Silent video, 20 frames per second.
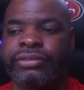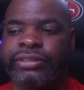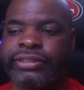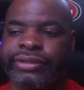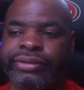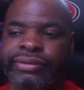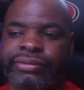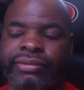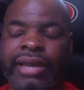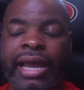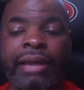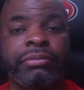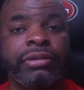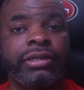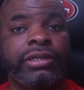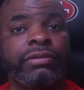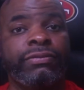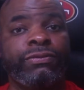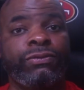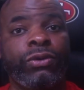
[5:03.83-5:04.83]
So I'm
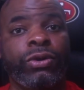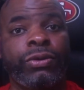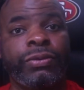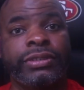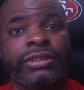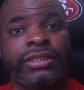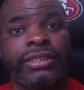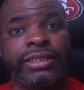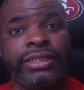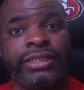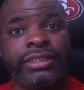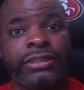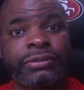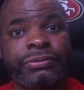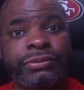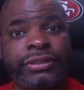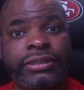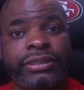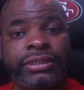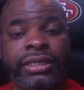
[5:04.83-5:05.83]
looking forward to this
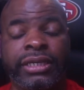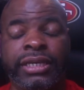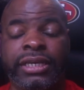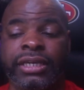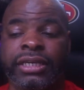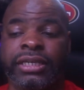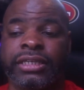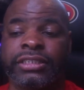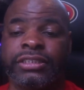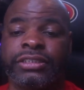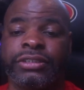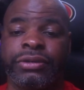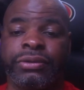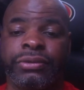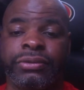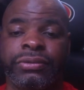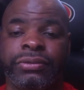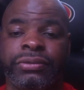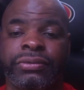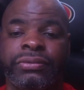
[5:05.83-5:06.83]
one. So
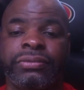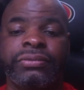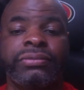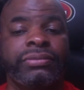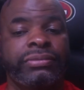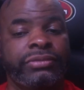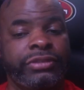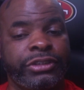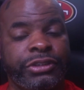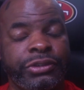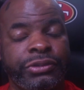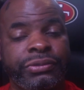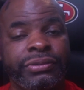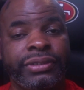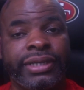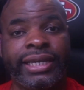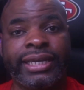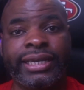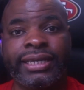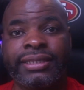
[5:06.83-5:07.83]
June
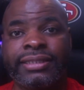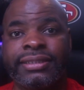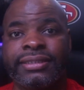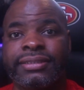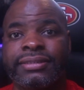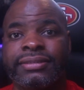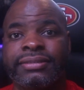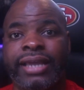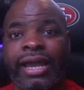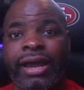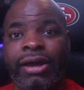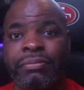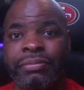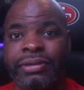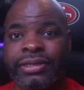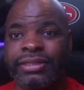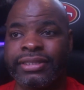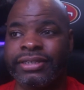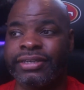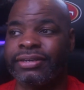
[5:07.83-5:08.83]
ninth, I'll
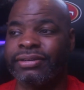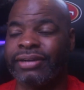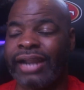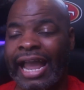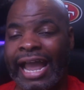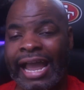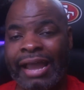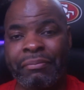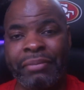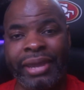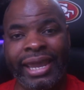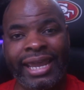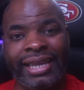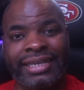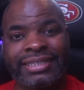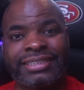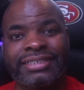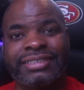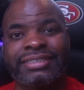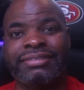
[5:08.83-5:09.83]
be there,
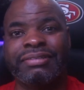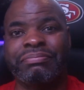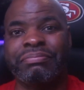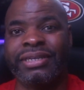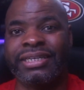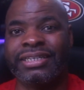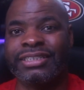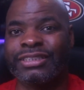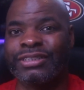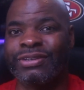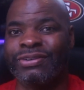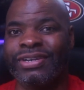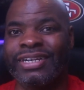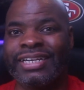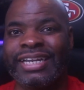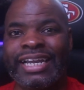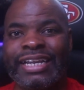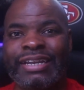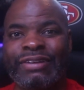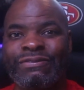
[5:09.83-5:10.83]
IMAX, biggest
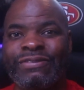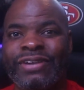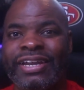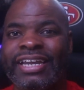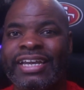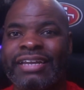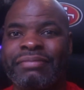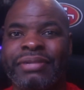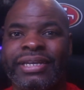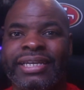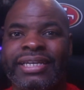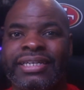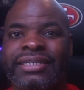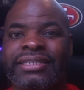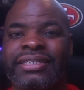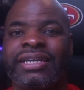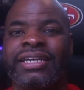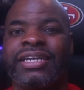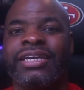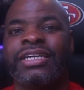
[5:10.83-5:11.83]
screen I can find,
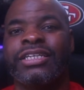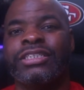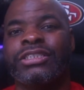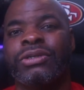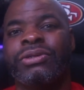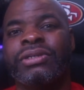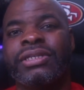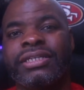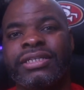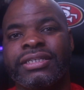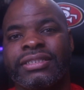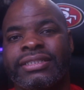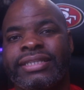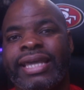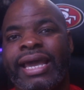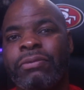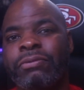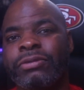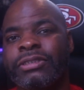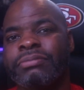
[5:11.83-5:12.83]
man. So look,
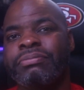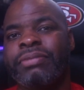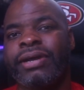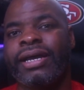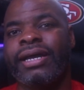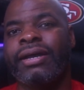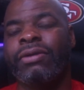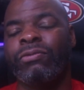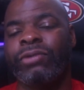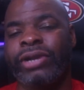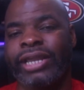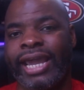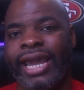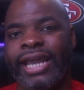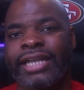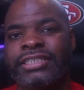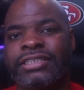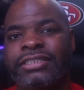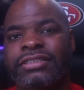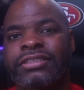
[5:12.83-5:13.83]
that was my
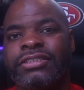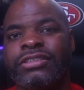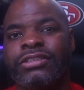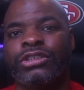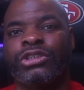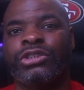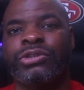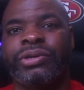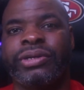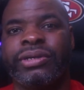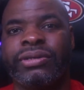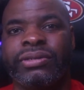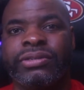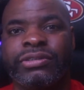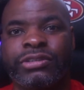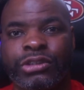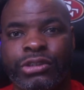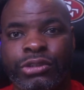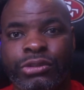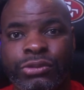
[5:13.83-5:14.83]
reaction to
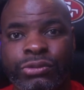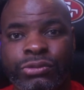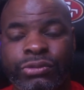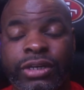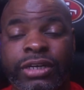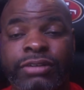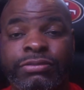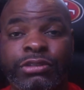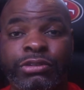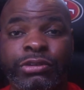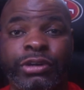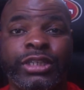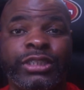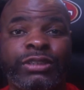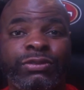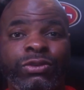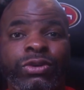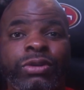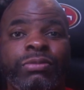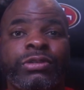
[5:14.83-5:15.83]
trailer two of
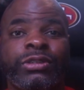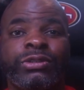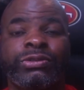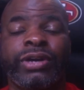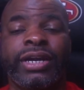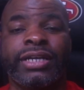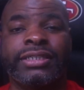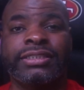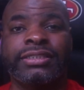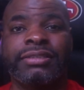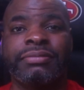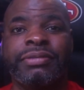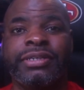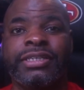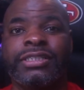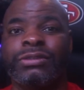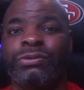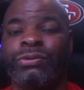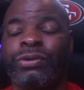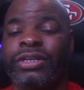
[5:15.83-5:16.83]
Transformers Rise of the
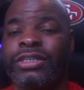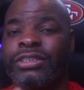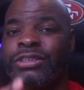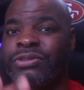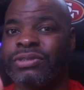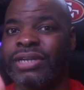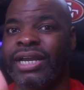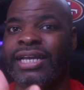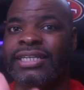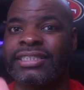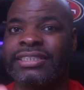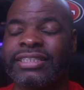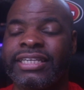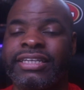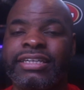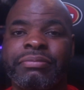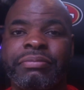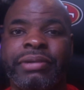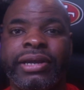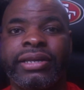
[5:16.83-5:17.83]
Beasts. What did you guys
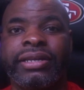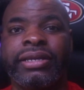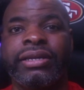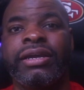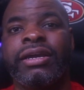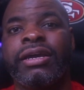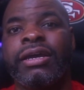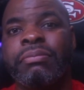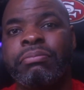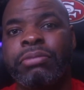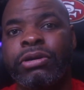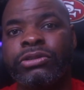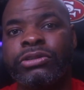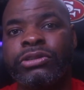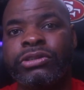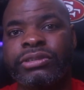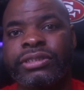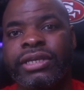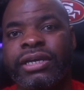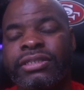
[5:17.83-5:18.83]
think about it?
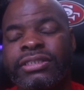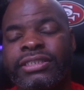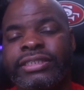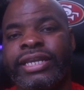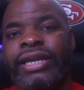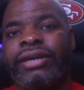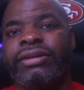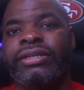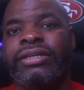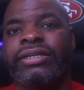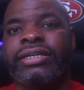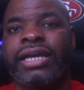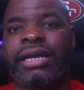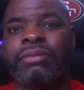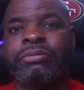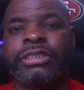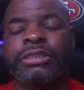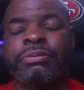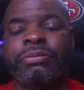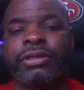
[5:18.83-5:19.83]
Post your thoughts down in the
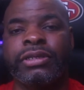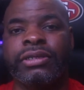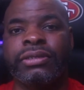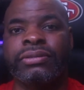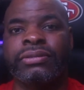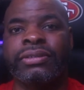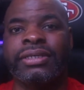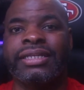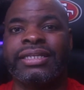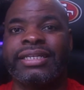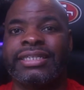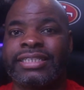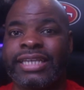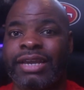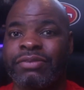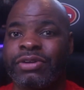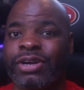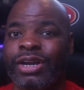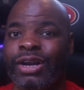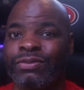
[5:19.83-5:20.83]
comments below. Let's
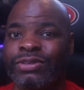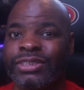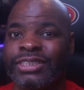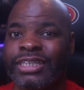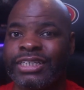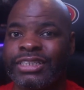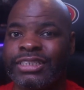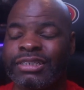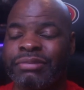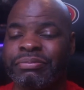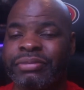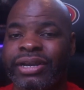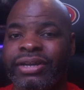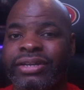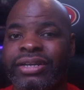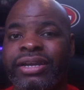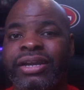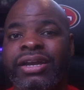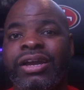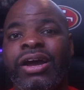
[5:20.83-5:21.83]
have a conversation
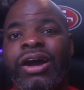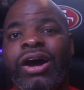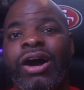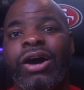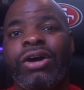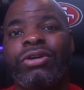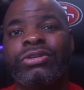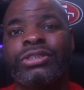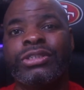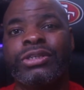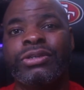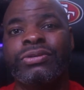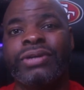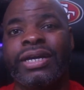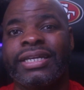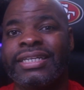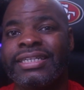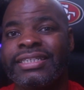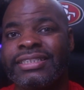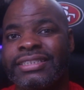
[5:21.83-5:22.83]
about it. Also,
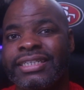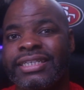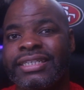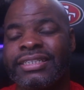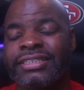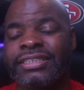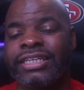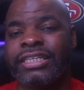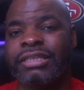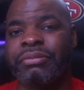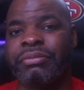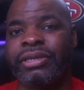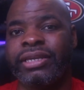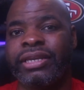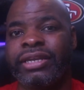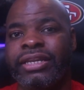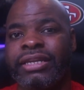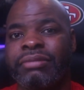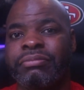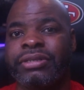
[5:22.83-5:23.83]
I didn't say this at the
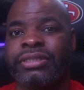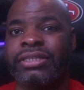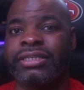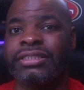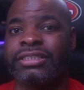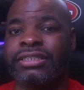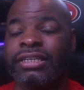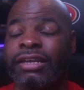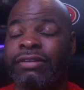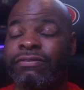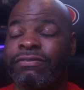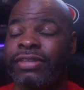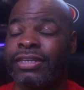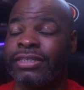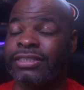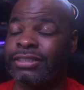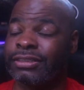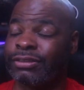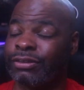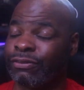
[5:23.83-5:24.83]
beginning, but this if
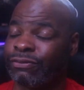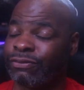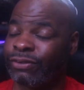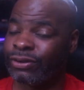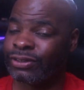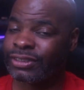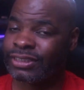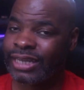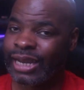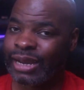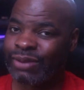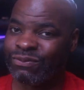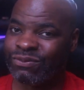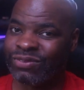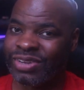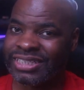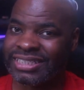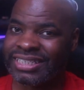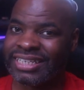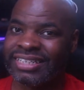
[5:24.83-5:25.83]
this is your first time
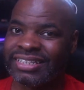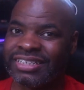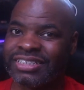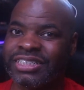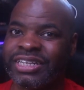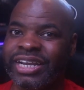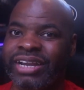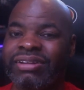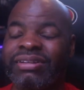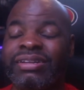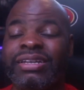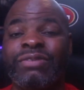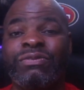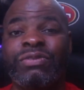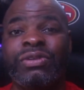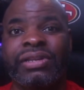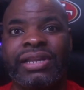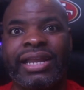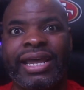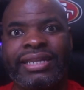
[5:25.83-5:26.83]
visiting the channel, and
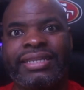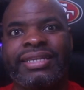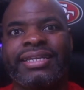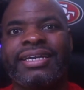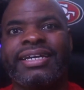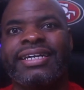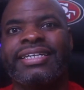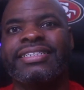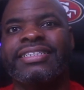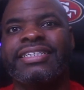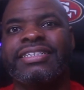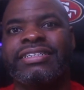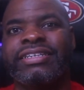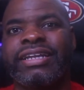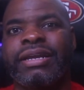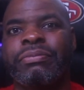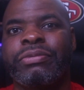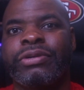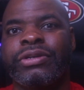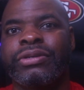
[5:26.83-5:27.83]
if you like the content
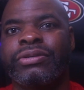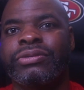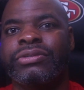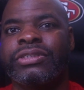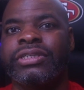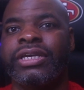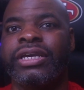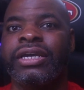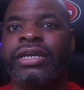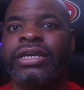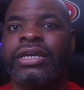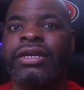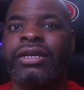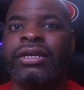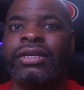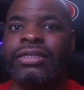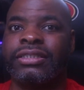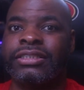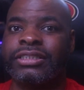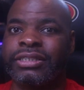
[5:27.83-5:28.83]
that I produce,
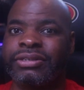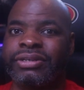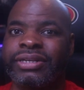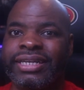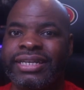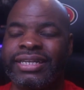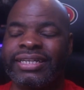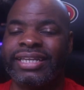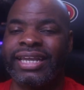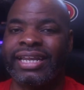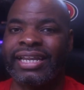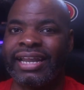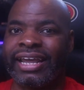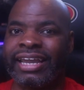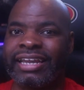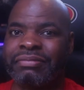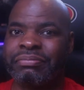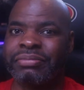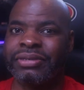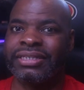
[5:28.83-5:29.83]
consider hitting that
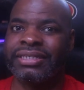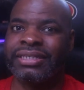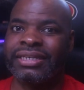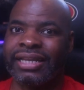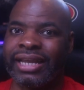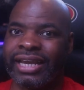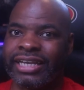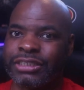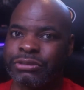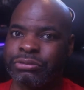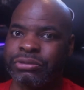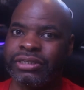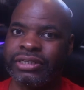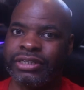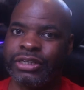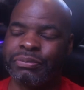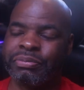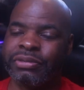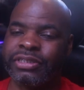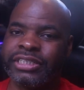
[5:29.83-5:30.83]
like button. Likes
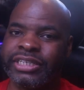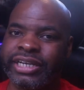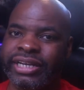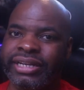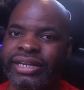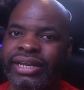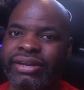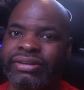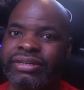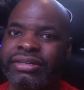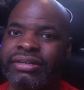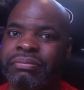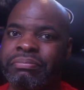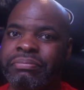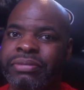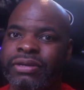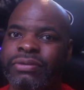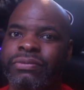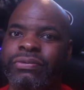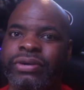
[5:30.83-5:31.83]
really help the channel out in a
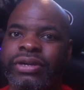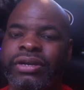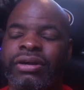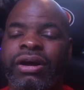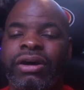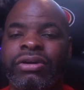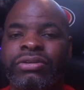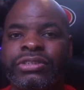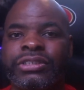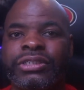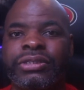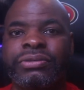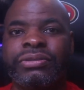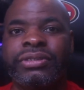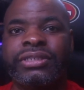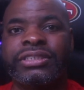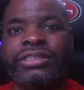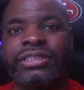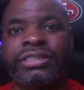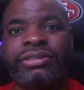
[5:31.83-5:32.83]
big way. Also,
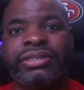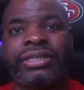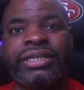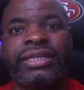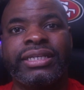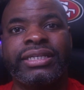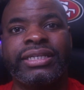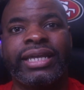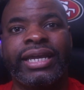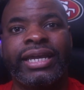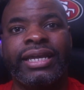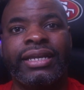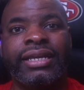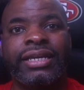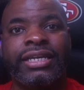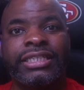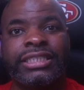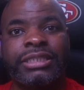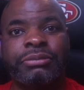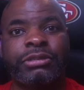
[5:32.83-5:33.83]
consider hitting that
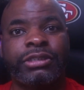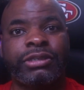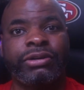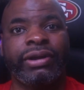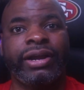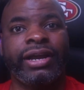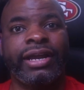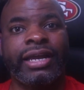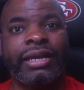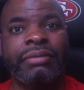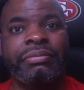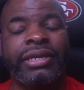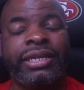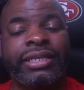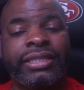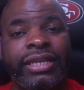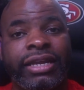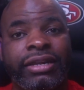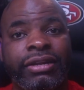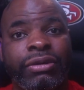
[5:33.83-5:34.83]
subscribe,
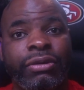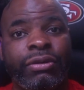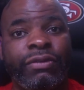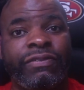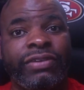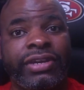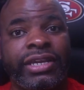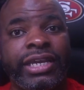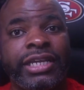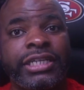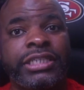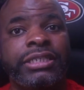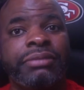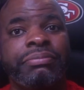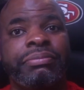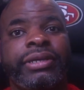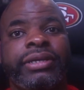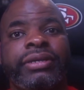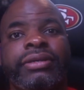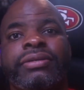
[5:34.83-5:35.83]
hit that
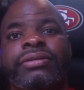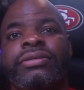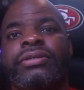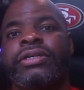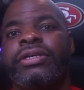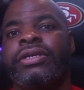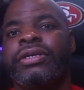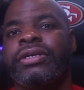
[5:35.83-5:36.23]
notification bell.